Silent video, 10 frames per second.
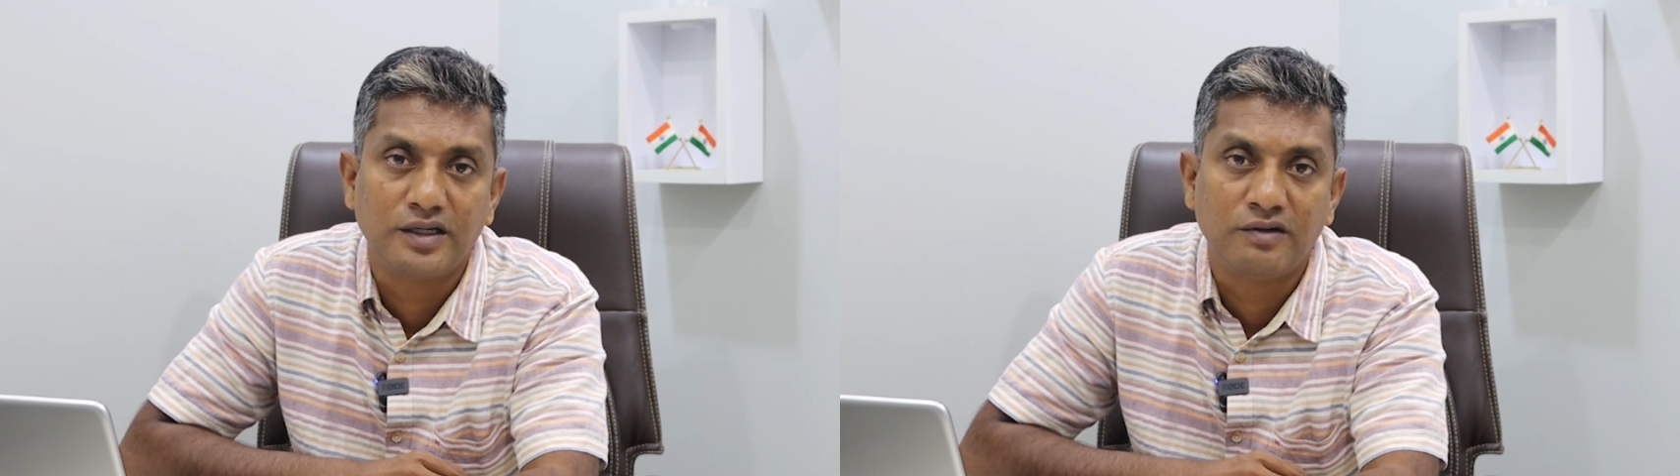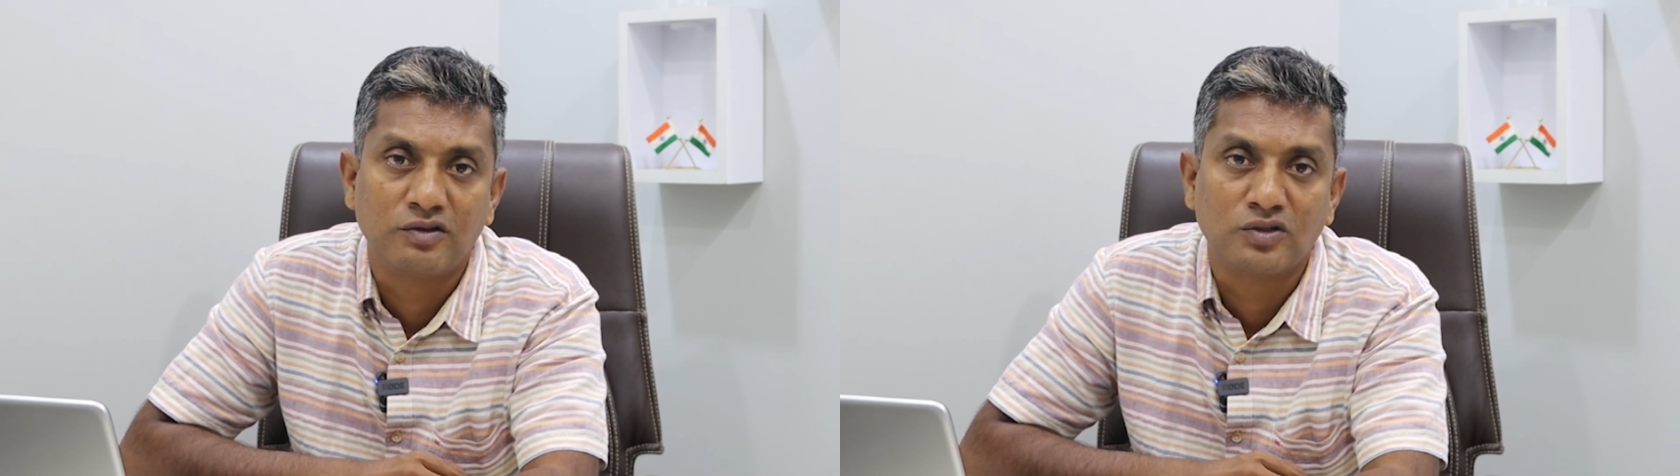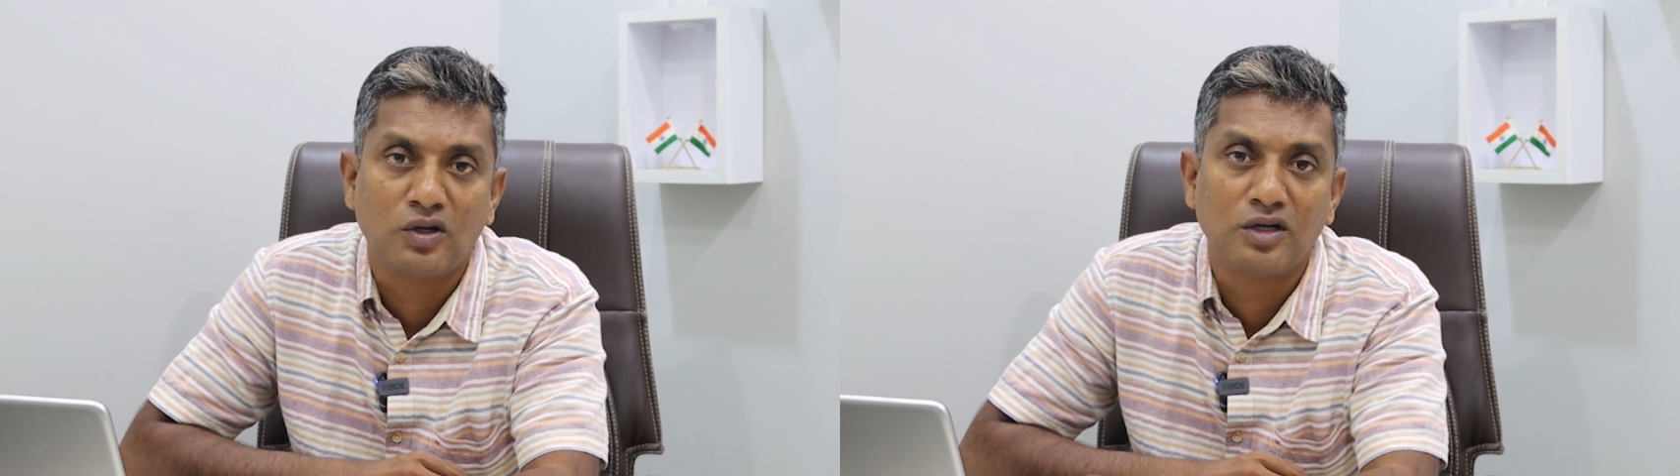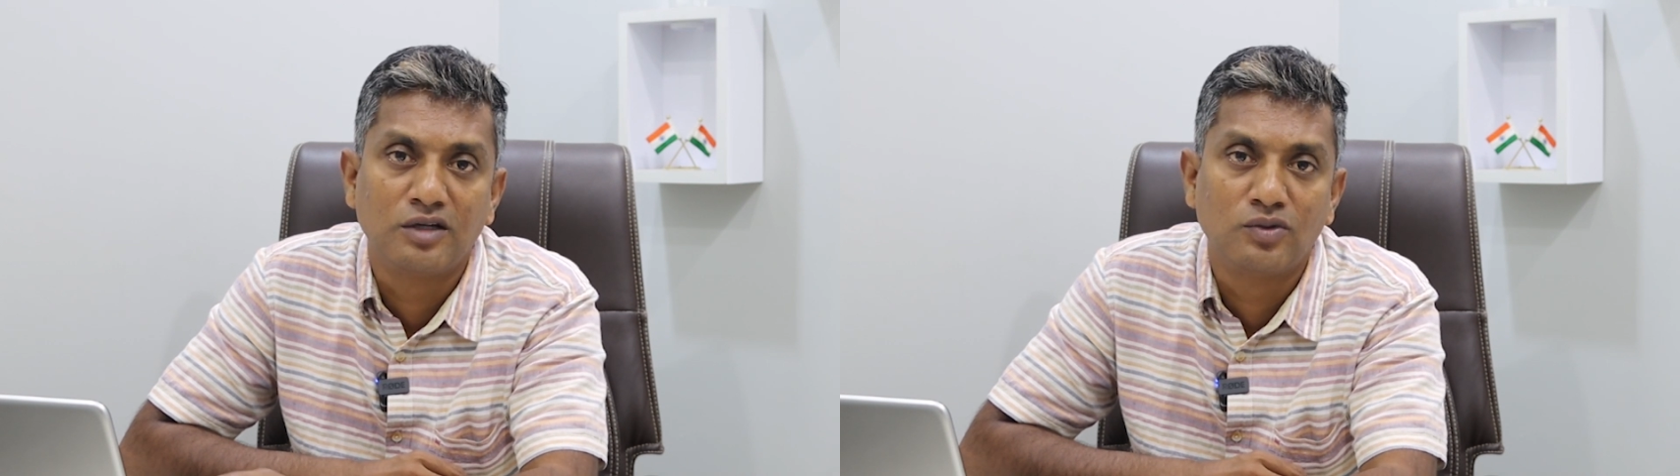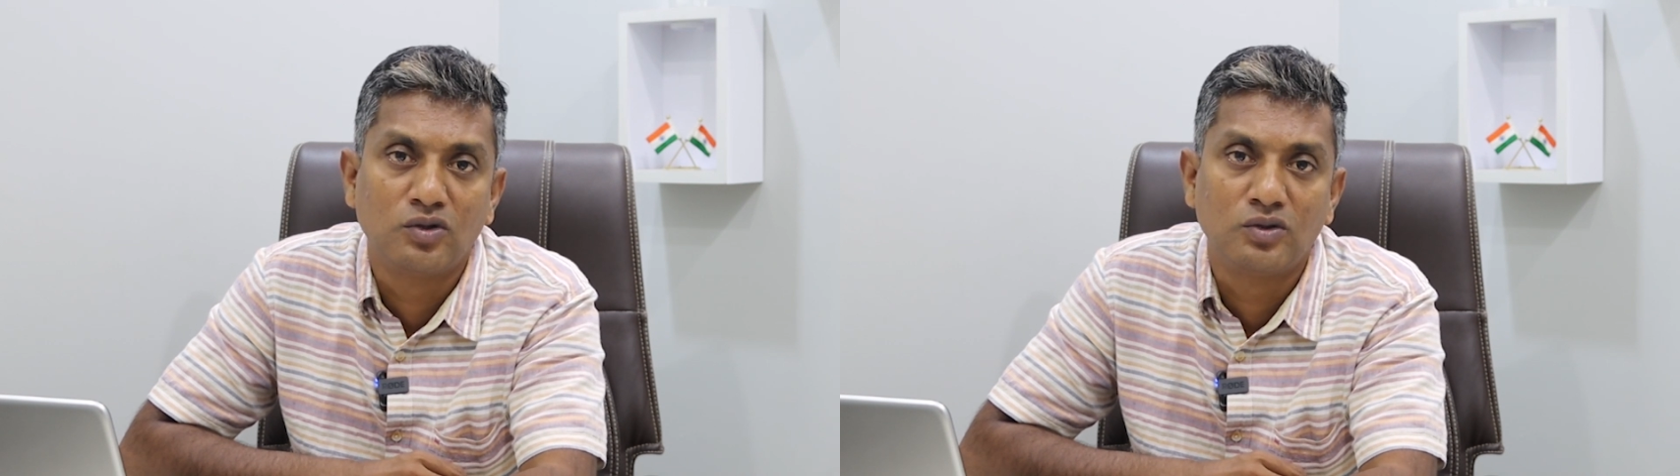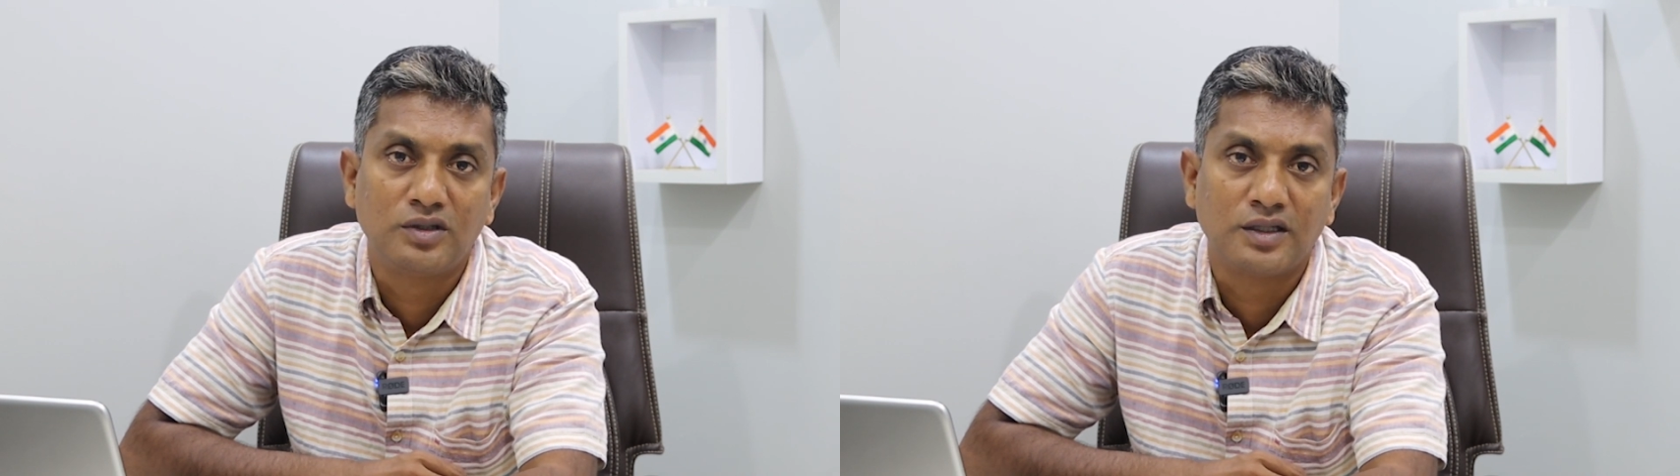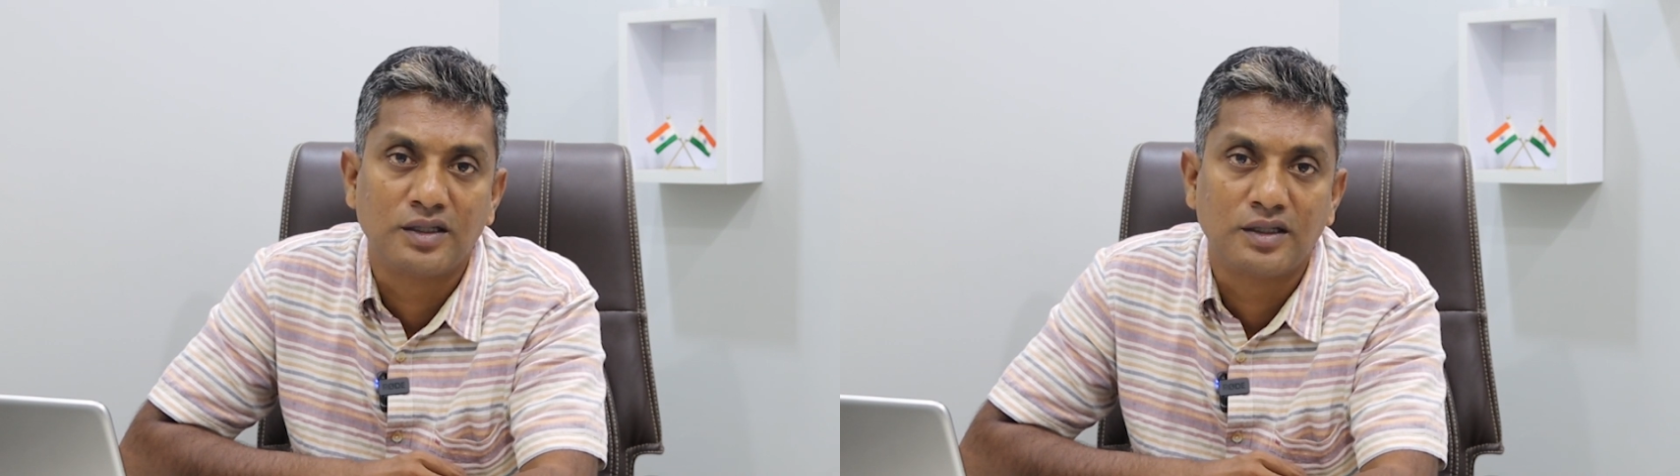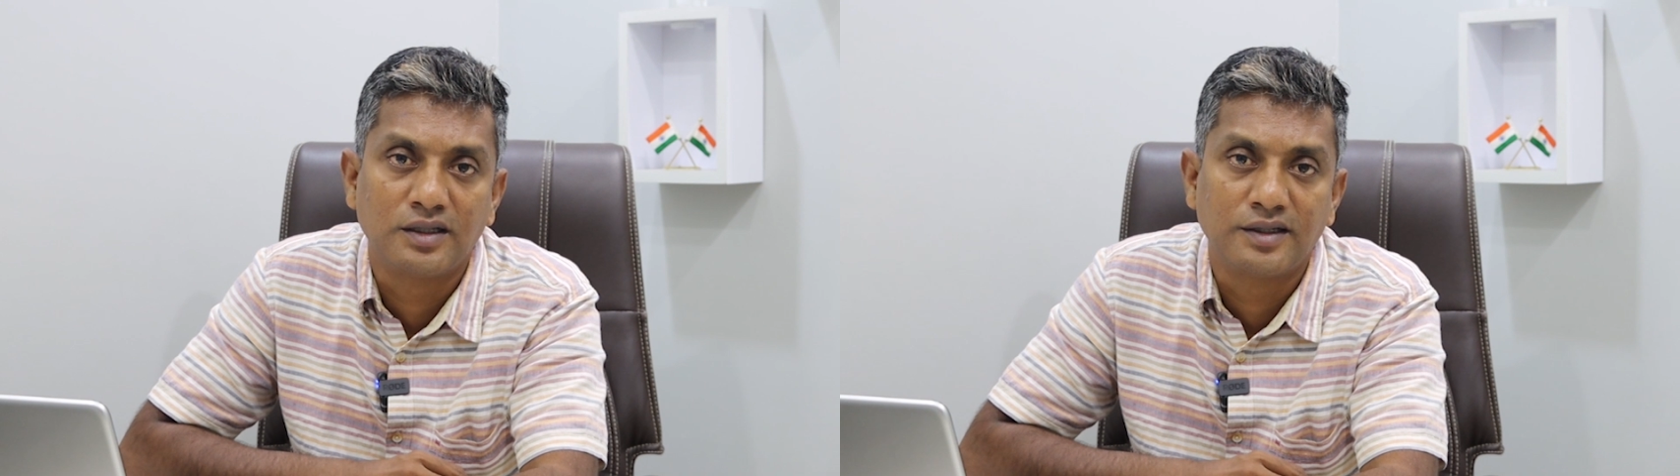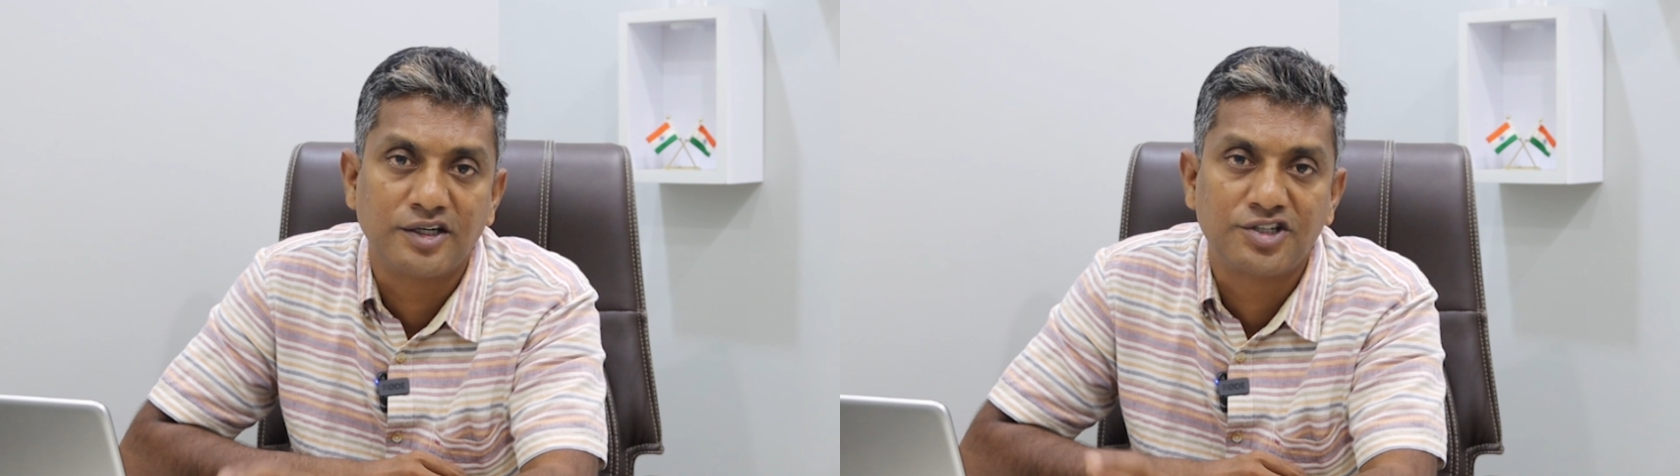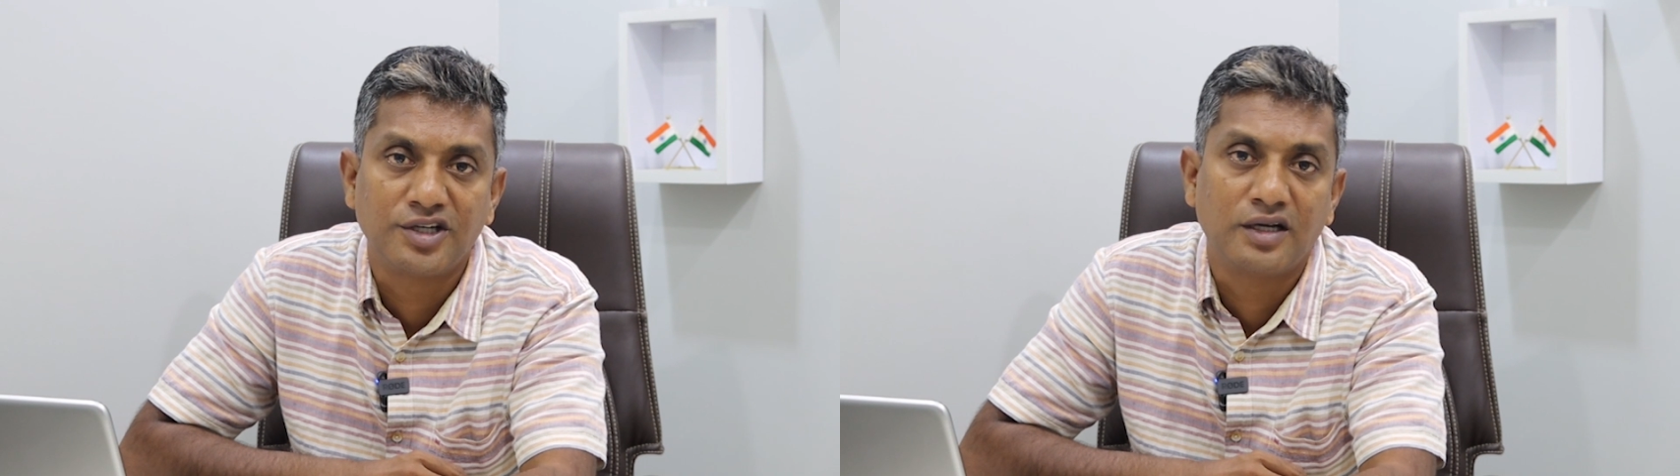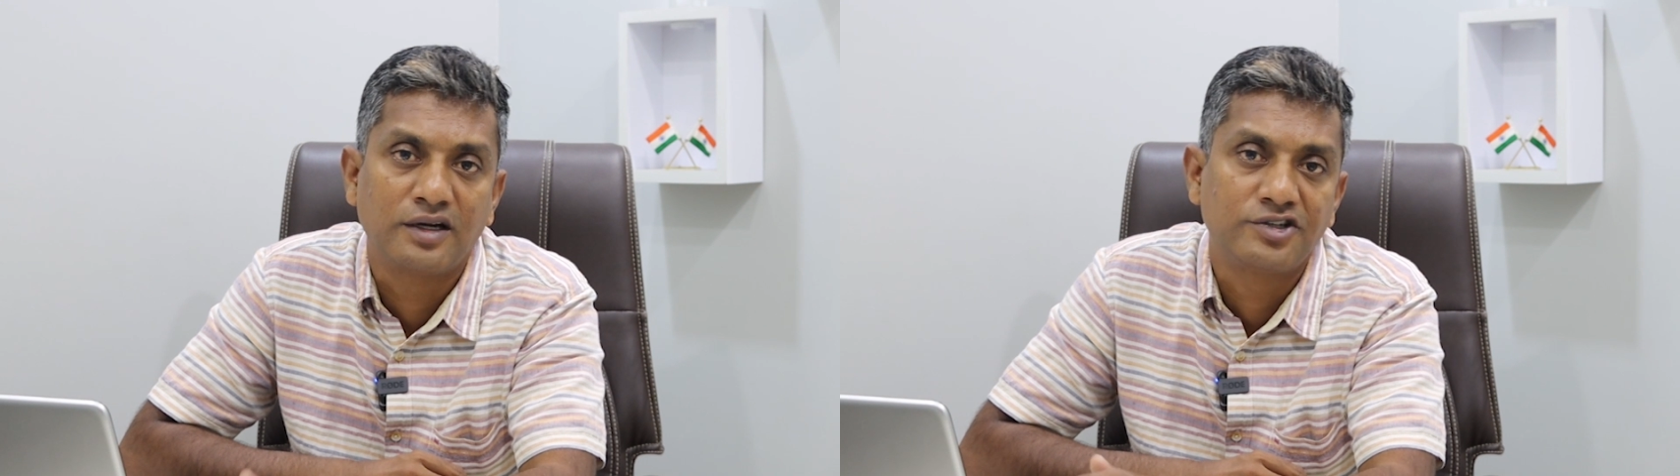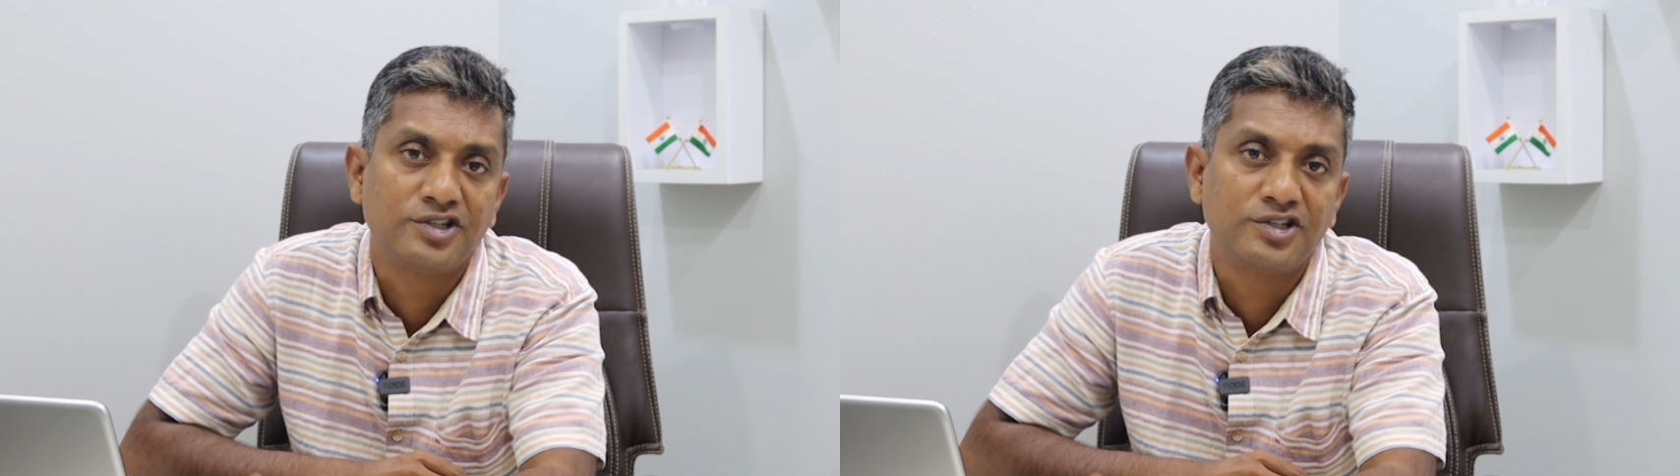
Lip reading: it was all about Russia,